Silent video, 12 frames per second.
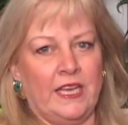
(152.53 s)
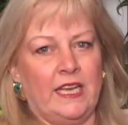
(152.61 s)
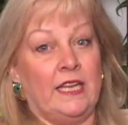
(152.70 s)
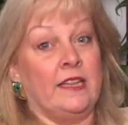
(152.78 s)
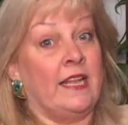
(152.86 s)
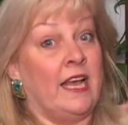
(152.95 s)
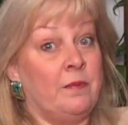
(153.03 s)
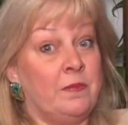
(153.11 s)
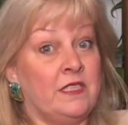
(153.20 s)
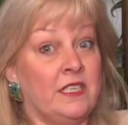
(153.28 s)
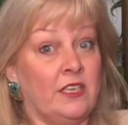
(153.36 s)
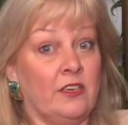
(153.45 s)
in that
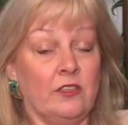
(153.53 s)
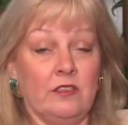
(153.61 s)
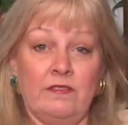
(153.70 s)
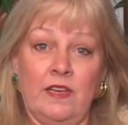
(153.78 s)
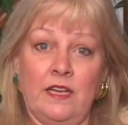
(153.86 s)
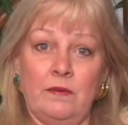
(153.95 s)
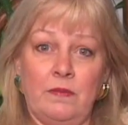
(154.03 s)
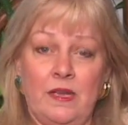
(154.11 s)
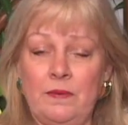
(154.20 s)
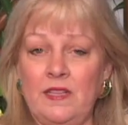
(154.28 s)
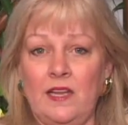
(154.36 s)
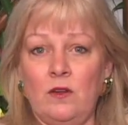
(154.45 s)
particular event,
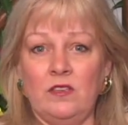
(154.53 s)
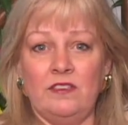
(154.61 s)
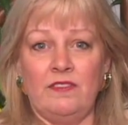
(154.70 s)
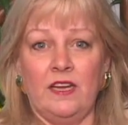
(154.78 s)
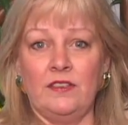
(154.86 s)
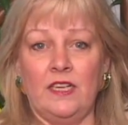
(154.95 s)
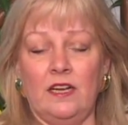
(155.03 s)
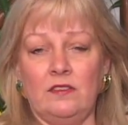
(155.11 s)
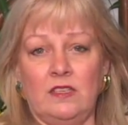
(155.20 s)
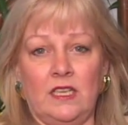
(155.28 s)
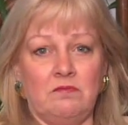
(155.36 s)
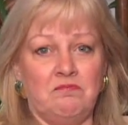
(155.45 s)
maybe they only found out
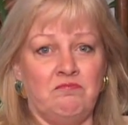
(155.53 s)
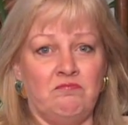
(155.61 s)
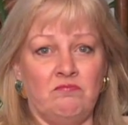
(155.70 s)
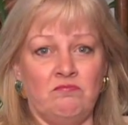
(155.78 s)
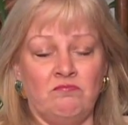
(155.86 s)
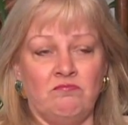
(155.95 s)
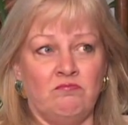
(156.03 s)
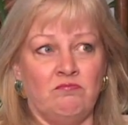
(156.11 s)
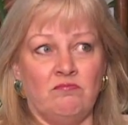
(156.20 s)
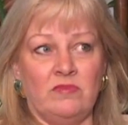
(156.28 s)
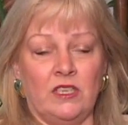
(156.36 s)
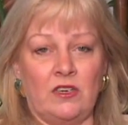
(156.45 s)
that
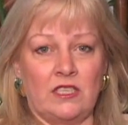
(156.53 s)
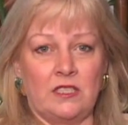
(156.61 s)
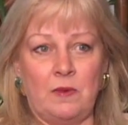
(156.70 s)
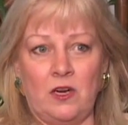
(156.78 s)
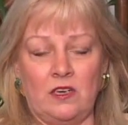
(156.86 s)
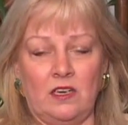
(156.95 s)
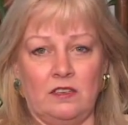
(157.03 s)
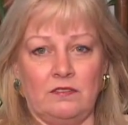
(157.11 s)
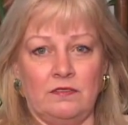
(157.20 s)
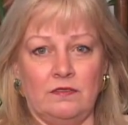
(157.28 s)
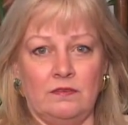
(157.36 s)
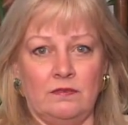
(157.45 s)
they're not smart enough.